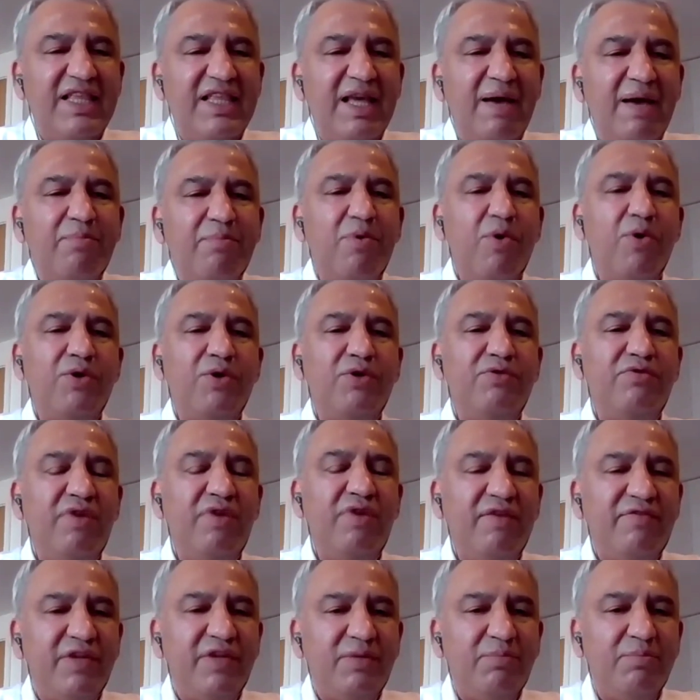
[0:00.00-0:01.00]
They're more
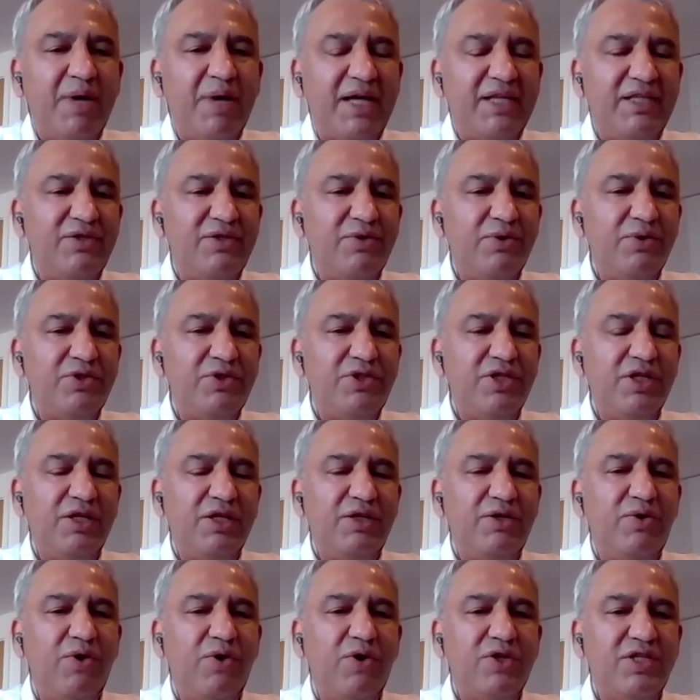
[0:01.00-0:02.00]
driven by
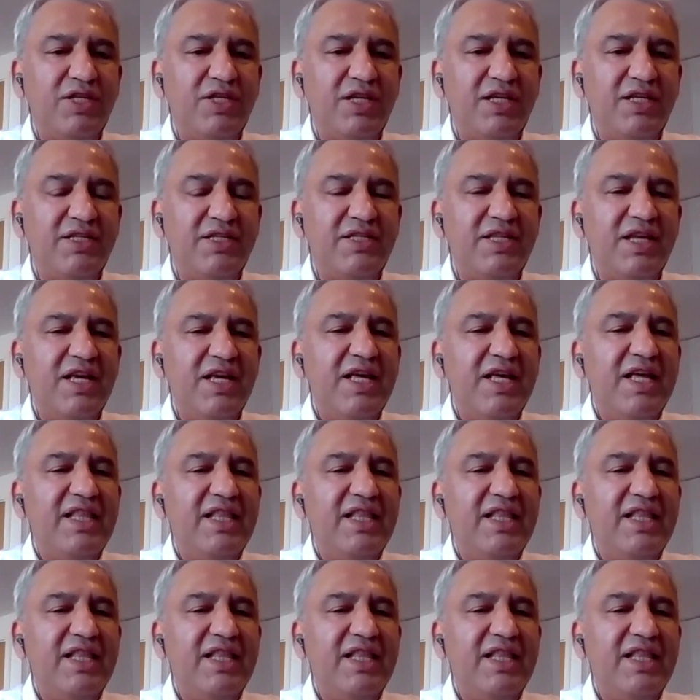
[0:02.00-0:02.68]
social causes.